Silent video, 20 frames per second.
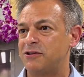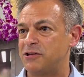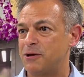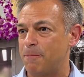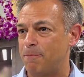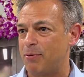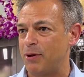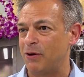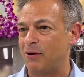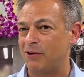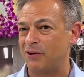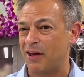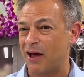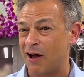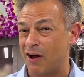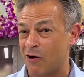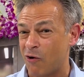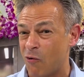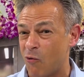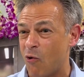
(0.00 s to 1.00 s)
to build
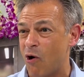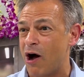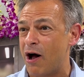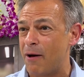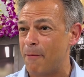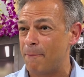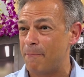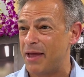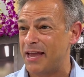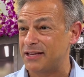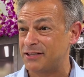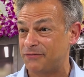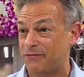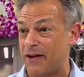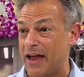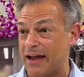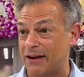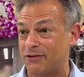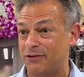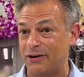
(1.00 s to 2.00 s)
a Guam based
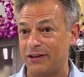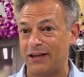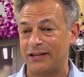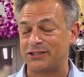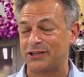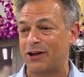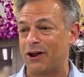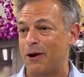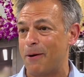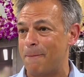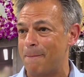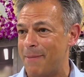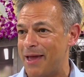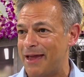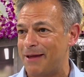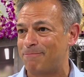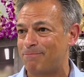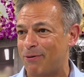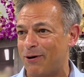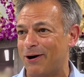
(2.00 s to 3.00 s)
factory that's going to
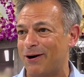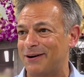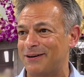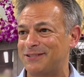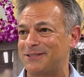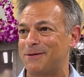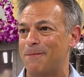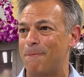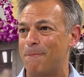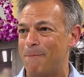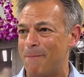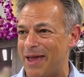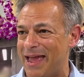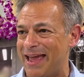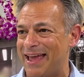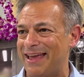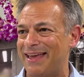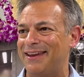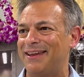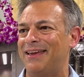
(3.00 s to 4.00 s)
make parts
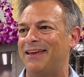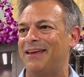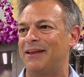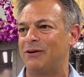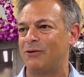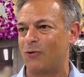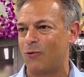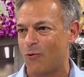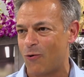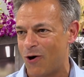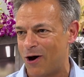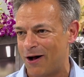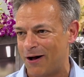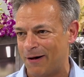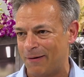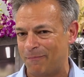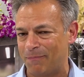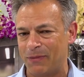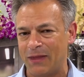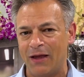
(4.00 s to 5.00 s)
made in
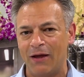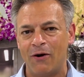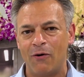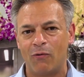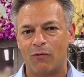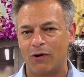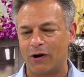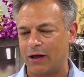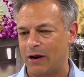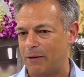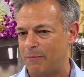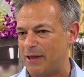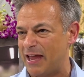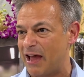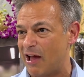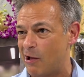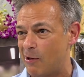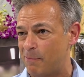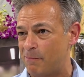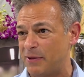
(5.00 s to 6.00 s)
Guam. We're going to be
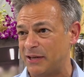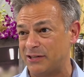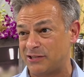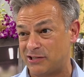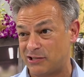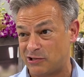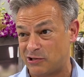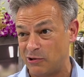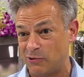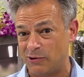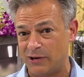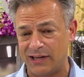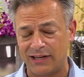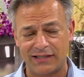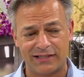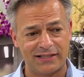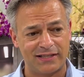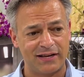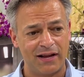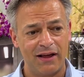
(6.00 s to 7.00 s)
helping
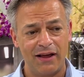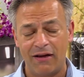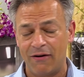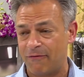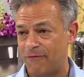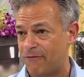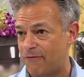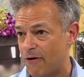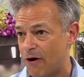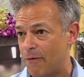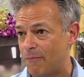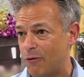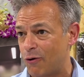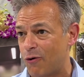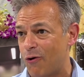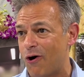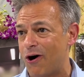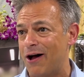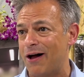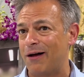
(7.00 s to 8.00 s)
students from
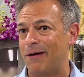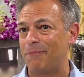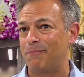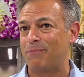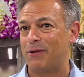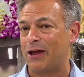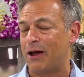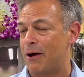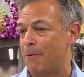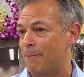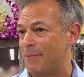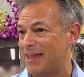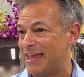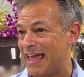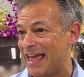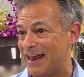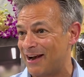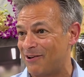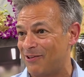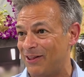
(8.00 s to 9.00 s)
Guam become
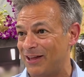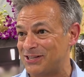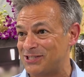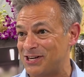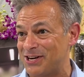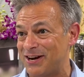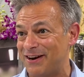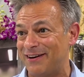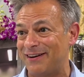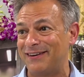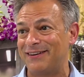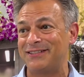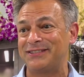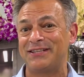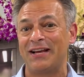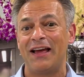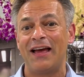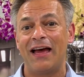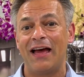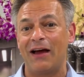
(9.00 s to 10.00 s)
mechanical
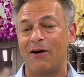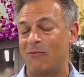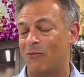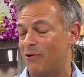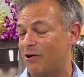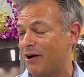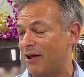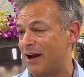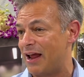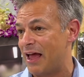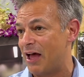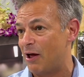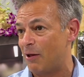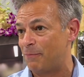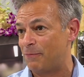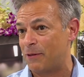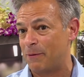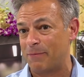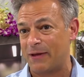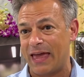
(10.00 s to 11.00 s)
engineers, and we're going to
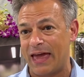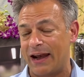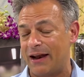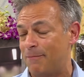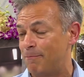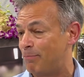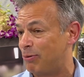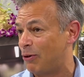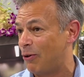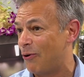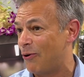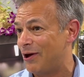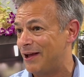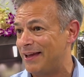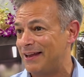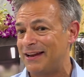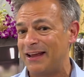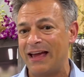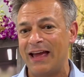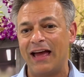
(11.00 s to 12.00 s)
help them get
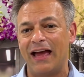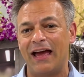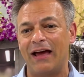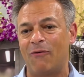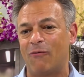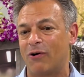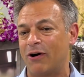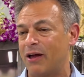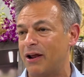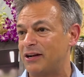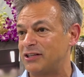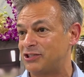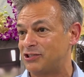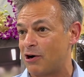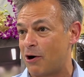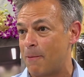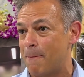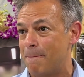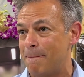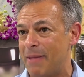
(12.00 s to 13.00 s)
employed, and we're going to
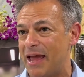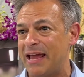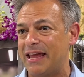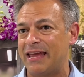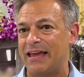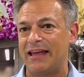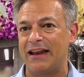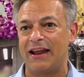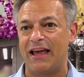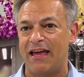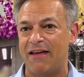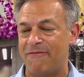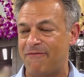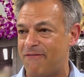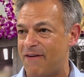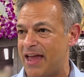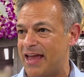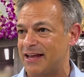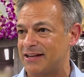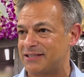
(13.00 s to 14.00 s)
start making
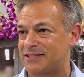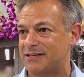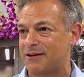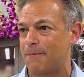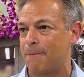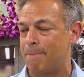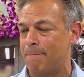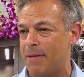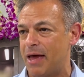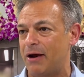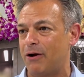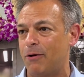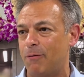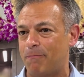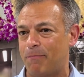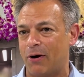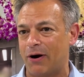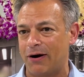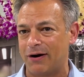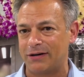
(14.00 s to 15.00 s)
advanced metal
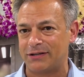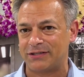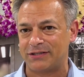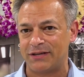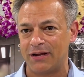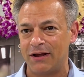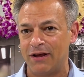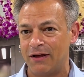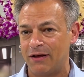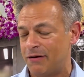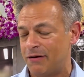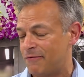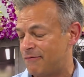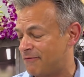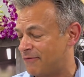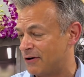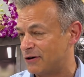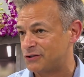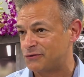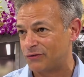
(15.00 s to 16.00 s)
parts,
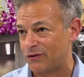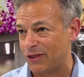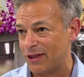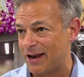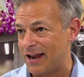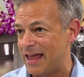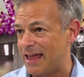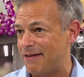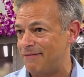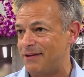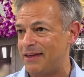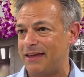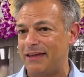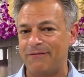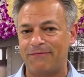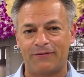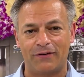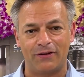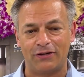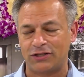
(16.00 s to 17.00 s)
first for the
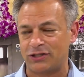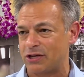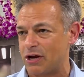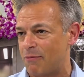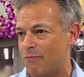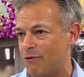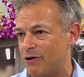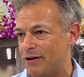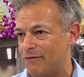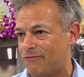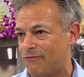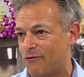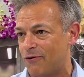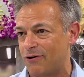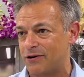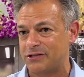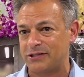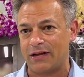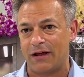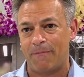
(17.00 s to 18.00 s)
Navy, for the submarine
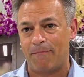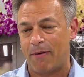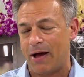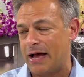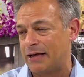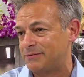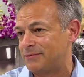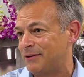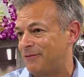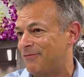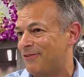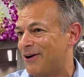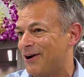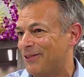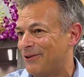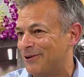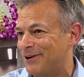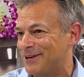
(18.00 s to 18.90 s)
force, and possibly for other